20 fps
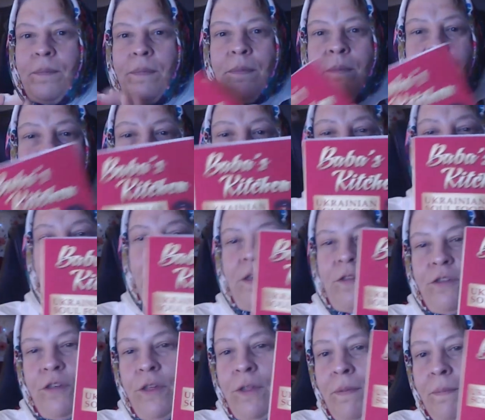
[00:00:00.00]
Baba's
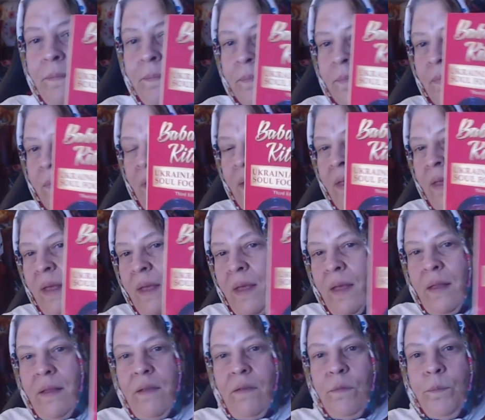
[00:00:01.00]
Kitchen.
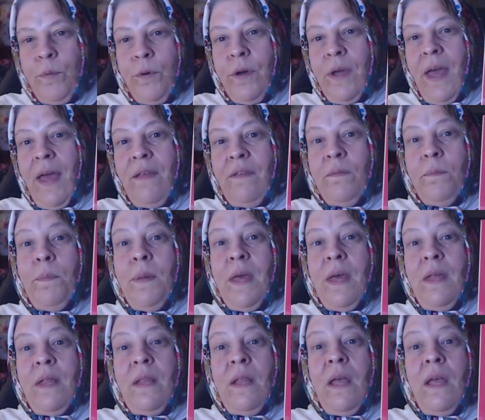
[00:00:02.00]
This book has
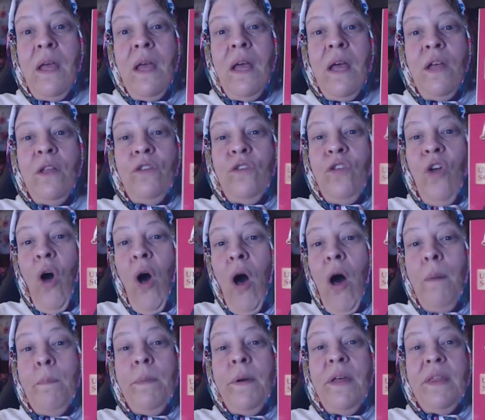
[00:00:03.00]
been
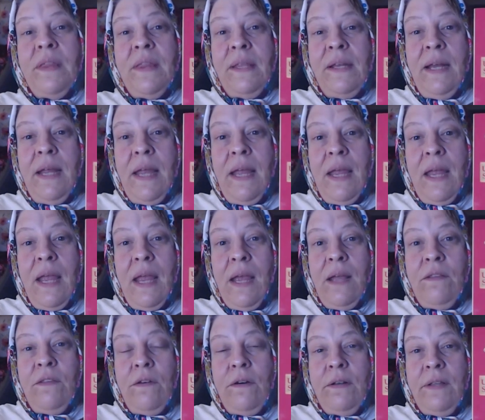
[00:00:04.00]
top 3
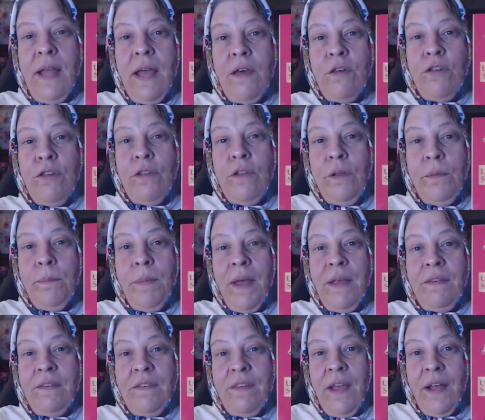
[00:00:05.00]
international
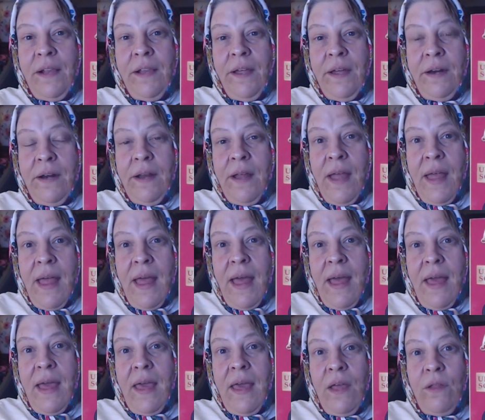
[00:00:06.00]
bestseller
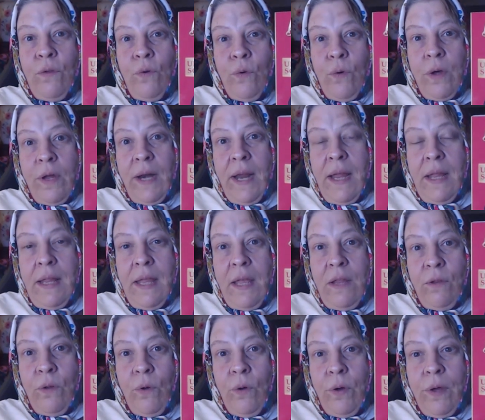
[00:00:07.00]
in
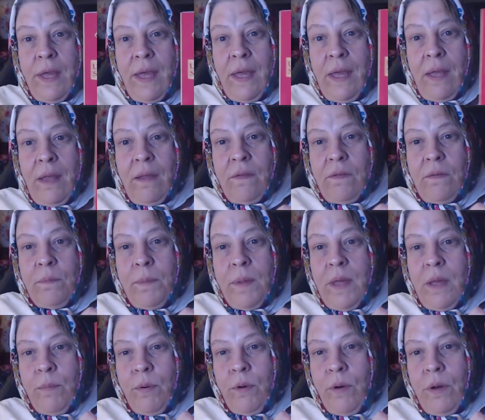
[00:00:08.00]
Ukrainian cooking. It's a
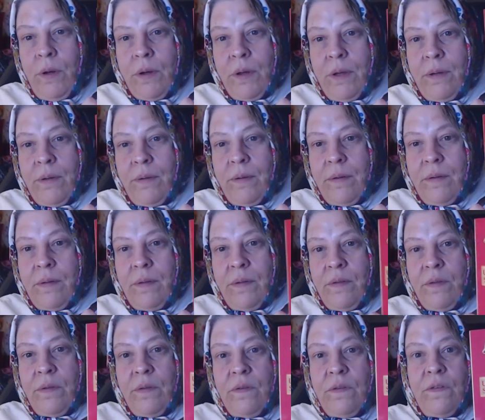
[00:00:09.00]
big book,
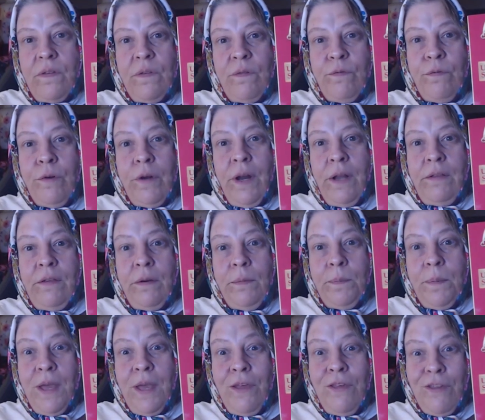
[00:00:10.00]
it's 400
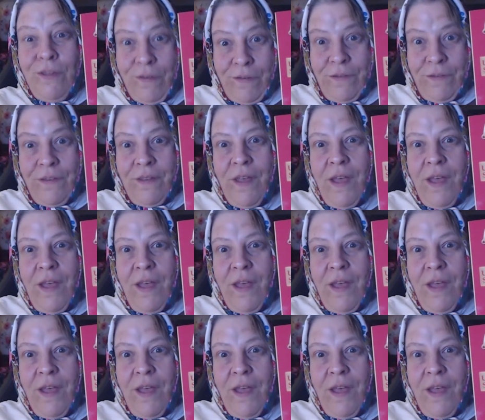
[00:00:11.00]
pages,